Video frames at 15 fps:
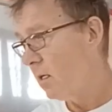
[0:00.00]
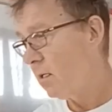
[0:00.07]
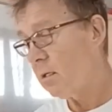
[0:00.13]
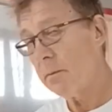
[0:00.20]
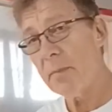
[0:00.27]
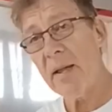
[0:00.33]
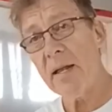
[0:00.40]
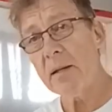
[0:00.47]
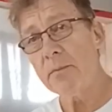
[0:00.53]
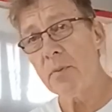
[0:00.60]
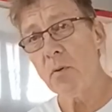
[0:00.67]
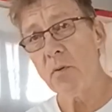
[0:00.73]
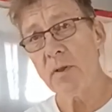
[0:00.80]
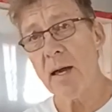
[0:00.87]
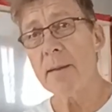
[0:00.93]
The paint
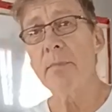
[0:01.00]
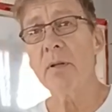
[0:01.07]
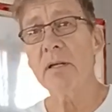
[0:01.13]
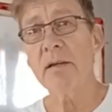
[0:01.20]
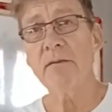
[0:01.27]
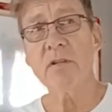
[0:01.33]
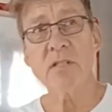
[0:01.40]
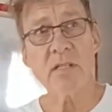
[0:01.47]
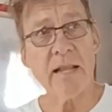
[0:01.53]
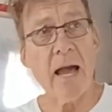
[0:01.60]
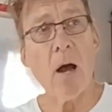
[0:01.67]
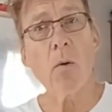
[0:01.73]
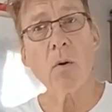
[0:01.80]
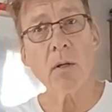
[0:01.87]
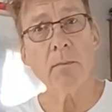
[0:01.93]
booth, I believe, is
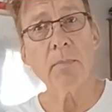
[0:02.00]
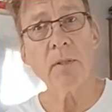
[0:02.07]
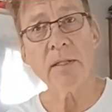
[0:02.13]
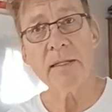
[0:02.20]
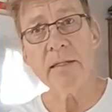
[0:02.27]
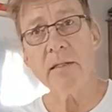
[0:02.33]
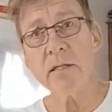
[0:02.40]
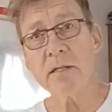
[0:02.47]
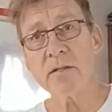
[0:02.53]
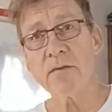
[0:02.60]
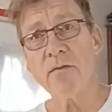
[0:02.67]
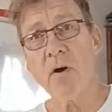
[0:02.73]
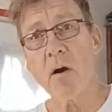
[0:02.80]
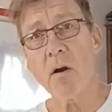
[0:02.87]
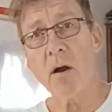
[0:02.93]
now complete as
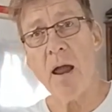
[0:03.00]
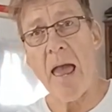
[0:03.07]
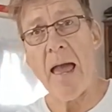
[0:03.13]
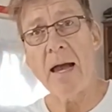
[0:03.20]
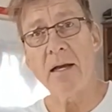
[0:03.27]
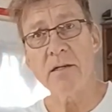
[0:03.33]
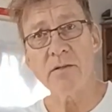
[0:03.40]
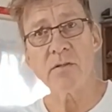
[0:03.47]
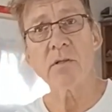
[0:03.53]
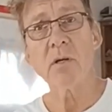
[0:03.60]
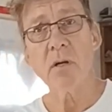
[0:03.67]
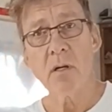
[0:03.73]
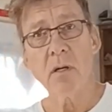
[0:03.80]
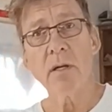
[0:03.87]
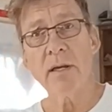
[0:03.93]
far
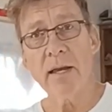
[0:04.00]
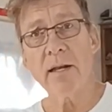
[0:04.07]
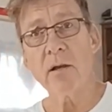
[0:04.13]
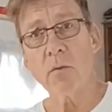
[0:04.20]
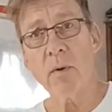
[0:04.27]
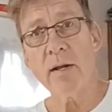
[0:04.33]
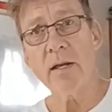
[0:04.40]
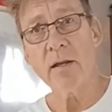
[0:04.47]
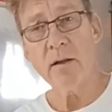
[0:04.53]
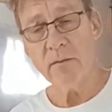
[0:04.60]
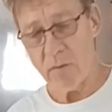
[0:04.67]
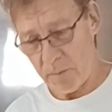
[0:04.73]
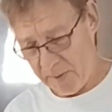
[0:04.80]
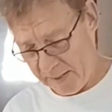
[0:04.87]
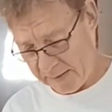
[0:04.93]
as getting ready
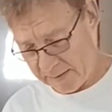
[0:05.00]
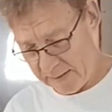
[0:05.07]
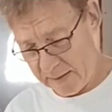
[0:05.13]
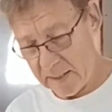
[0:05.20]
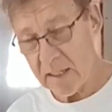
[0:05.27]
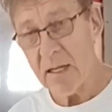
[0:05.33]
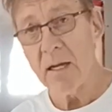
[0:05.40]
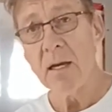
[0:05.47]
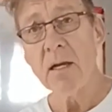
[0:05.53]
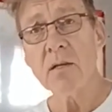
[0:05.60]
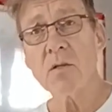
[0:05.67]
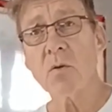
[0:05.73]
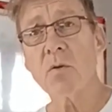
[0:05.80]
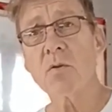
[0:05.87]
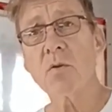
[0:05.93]
for painting.
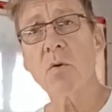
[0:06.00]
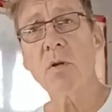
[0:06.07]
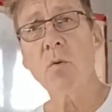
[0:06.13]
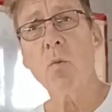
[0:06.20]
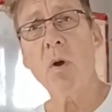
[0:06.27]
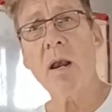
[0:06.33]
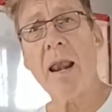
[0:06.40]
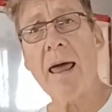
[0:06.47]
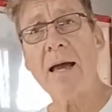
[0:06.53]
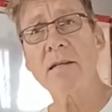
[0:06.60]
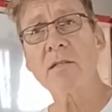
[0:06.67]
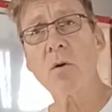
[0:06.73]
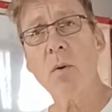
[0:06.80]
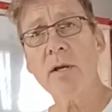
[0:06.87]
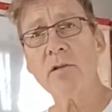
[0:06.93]
So there's only one
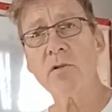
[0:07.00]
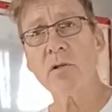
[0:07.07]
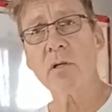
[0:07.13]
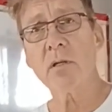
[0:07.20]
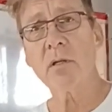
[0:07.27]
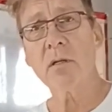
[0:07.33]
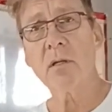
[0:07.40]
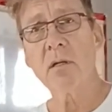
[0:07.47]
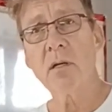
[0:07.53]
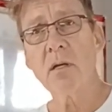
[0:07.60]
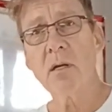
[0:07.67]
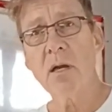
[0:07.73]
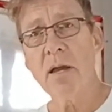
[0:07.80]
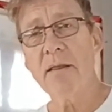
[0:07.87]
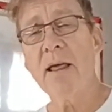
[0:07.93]
last question,
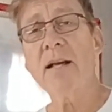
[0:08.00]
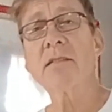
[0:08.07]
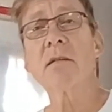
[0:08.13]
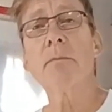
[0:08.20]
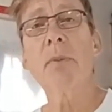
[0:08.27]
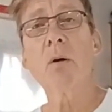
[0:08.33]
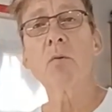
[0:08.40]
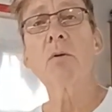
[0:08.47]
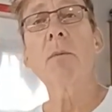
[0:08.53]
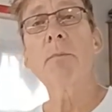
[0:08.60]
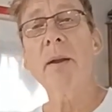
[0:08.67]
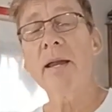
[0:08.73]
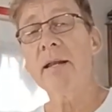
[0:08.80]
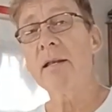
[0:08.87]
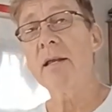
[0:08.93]
and that's about the
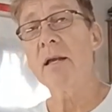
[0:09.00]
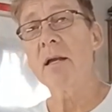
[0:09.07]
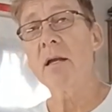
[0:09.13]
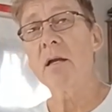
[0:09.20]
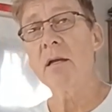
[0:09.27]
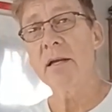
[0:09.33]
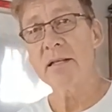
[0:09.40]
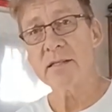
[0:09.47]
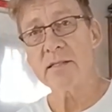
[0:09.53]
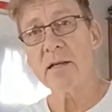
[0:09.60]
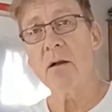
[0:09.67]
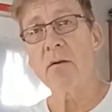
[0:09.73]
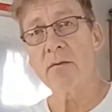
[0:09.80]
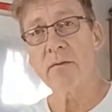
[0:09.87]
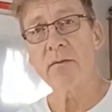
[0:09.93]
painting
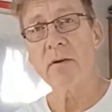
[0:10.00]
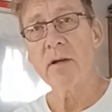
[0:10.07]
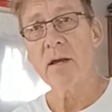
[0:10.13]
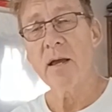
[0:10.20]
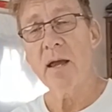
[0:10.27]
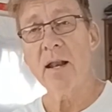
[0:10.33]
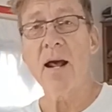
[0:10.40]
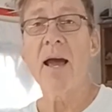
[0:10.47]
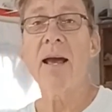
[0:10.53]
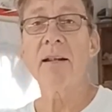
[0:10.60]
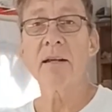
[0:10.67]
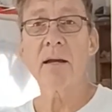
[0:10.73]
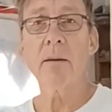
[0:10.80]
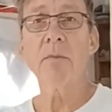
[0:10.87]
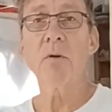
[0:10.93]
itself. And I had
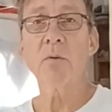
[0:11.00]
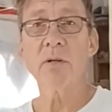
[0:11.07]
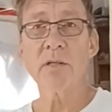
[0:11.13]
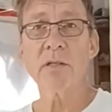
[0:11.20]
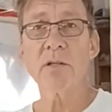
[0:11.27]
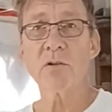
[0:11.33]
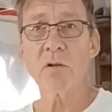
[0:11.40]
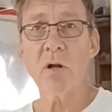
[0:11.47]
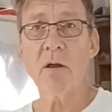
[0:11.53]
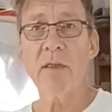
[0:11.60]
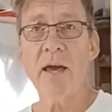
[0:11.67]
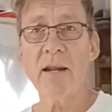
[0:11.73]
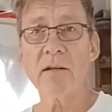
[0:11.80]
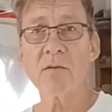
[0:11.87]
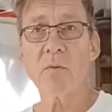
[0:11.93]
to come to a decision on
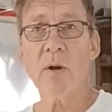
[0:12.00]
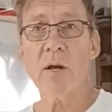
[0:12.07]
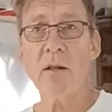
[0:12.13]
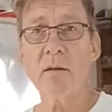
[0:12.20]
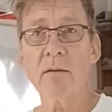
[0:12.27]
that as well.